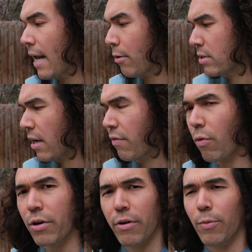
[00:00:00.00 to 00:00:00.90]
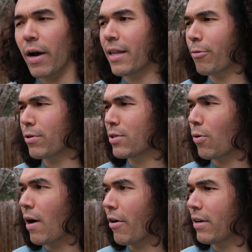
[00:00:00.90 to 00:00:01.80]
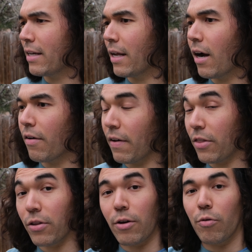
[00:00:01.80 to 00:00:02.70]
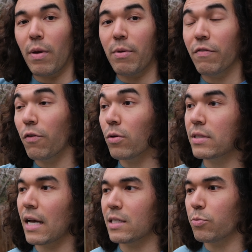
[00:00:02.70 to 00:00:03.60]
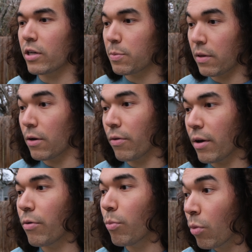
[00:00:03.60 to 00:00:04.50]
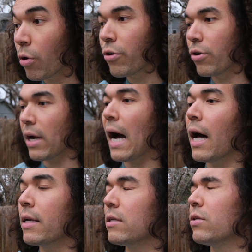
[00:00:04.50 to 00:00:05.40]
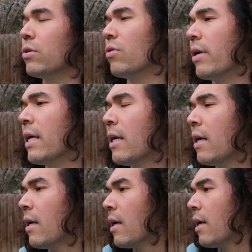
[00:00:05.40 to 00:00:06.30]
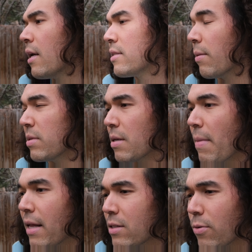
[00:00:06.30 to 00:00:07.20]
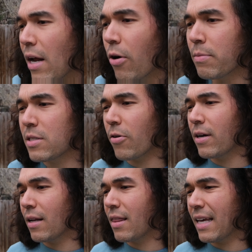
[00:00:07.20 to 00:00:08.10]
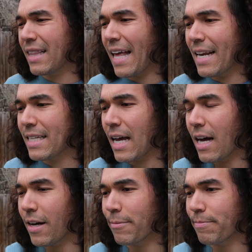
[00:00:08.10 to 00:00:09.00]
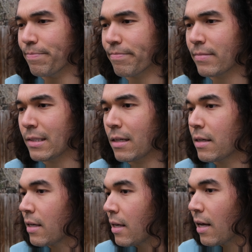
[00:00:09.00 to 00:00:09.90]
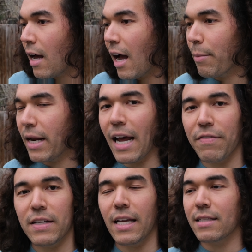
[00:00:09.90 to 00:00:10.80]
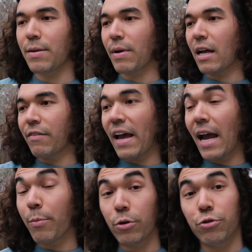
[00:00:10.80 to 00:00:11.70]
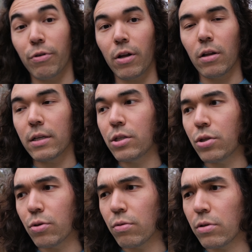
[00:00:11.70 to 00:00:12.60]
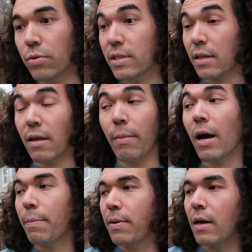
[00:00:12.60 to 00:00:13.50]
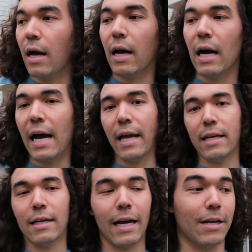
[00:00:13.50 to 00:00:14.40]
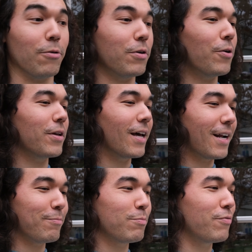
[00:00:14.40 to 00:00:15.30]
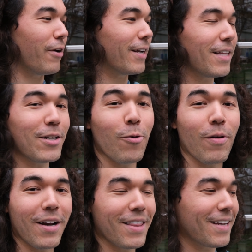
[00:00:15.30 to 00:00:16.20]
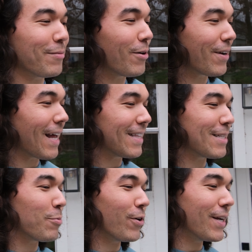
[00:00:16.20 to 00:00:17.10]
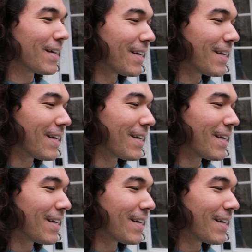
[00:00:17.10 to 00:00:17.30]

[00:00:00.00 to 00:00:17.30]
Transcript: I was kind of wondering why they were so hard to get off. I thought they were maybe full-size bricks, but no, they were mortared onto some cement. So now I'm starting to think that I might have to get some kind of hammer drill to loosen them up. I don't know yet. I frankly don't want to think about it at this point.